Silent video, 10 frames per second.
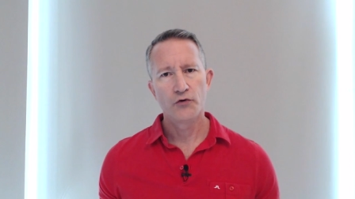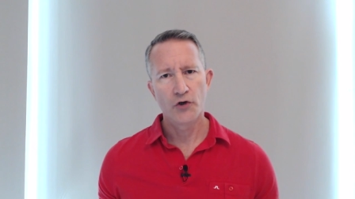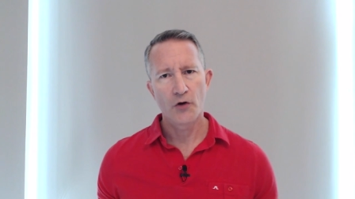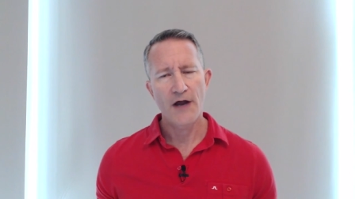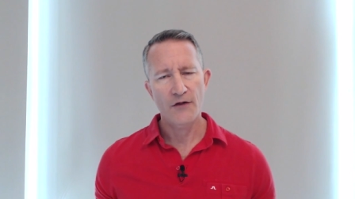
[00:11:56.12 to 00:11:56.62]

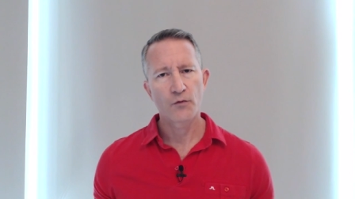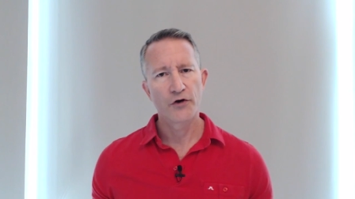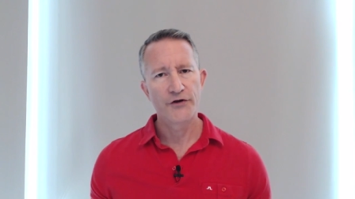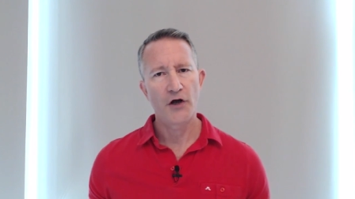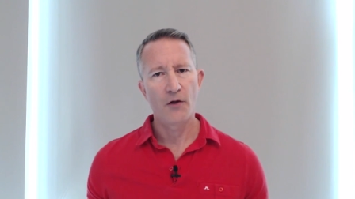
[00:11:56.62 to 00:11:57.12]
now that
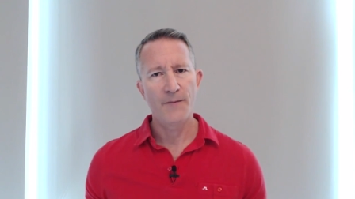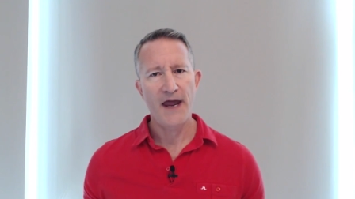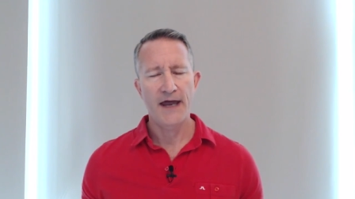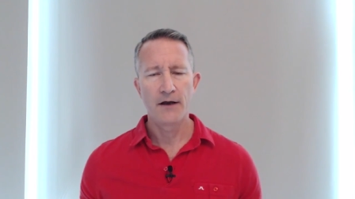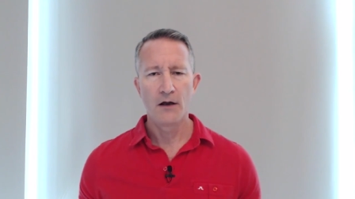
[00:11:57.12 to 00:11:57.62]
we're adult
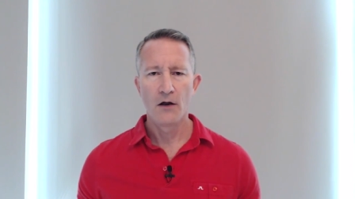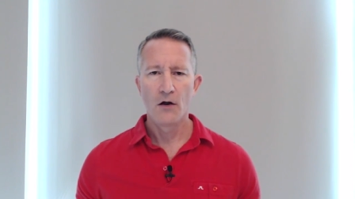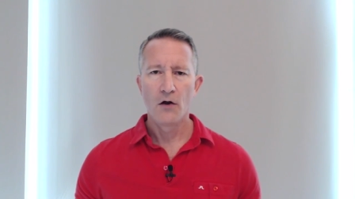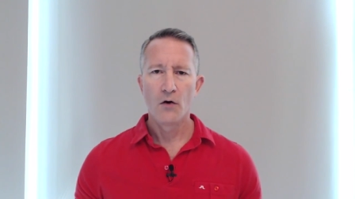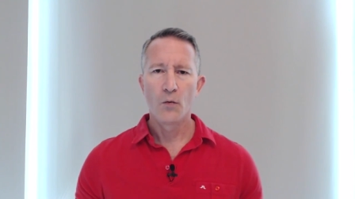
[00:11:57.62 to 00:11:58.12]
men,
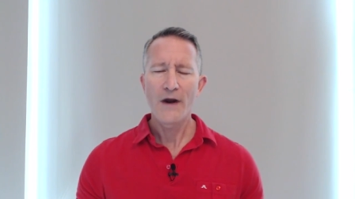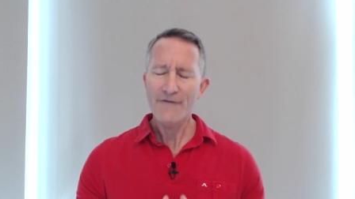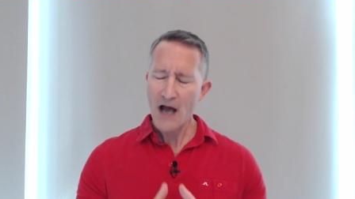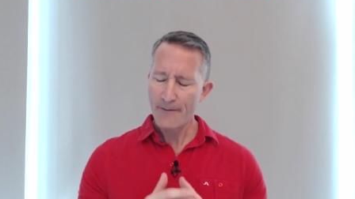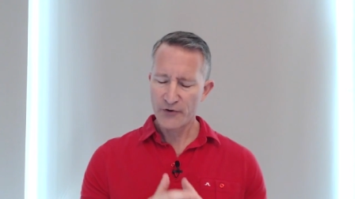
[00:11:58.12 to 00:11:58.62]
we have
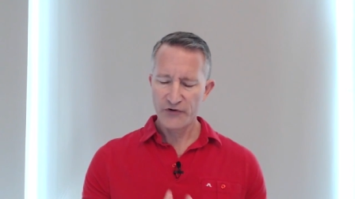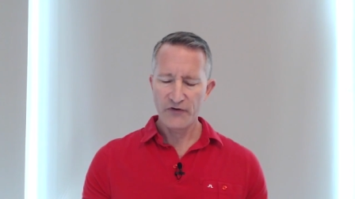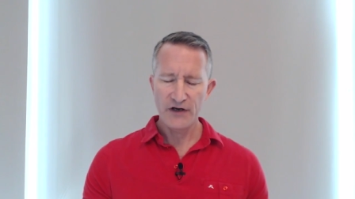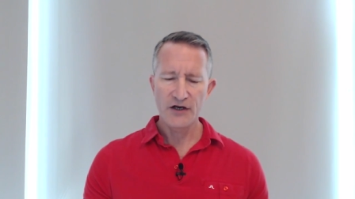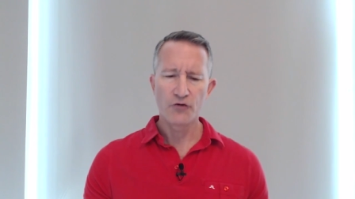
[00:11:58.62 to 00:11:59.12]
an
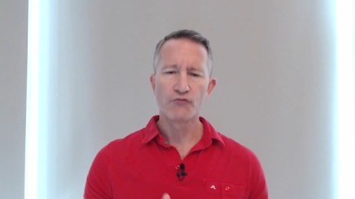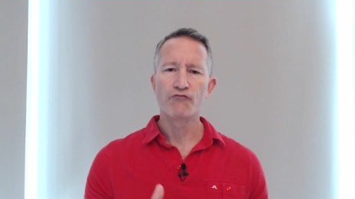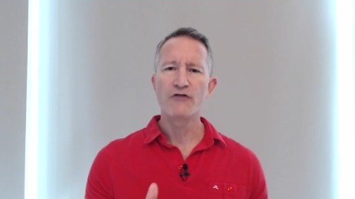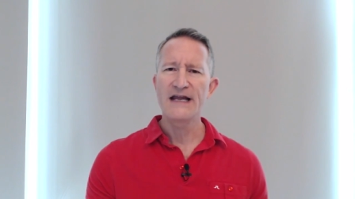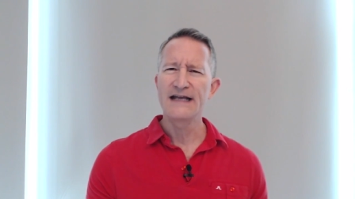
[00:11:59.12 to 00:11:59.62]
opportunity to
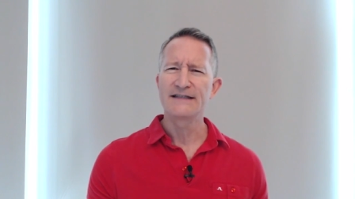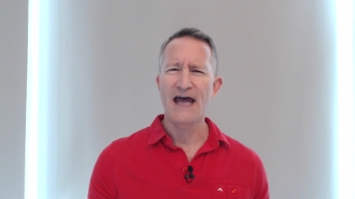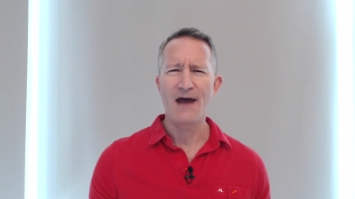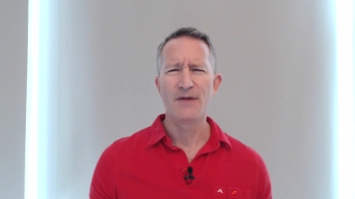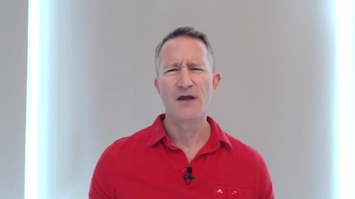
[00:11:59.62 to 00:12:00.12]

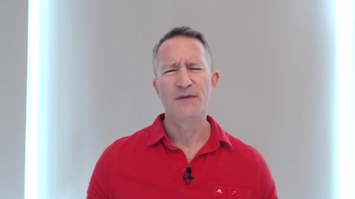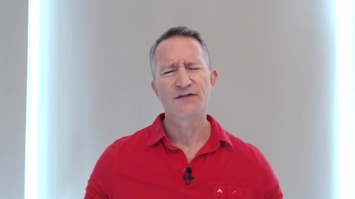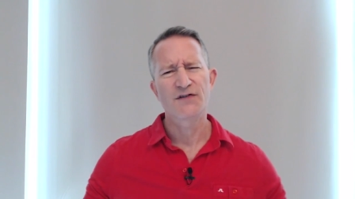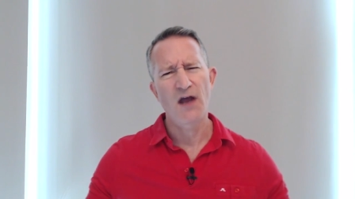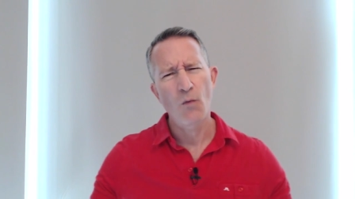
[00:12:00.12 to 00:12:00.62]
re-examine them
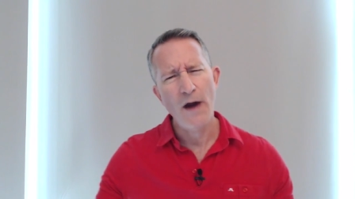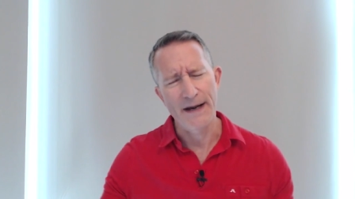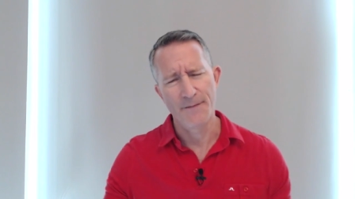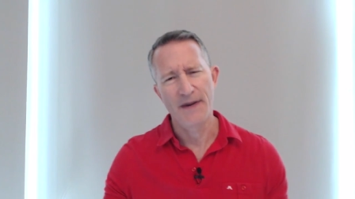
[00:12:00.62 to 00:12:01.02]
and say, wait a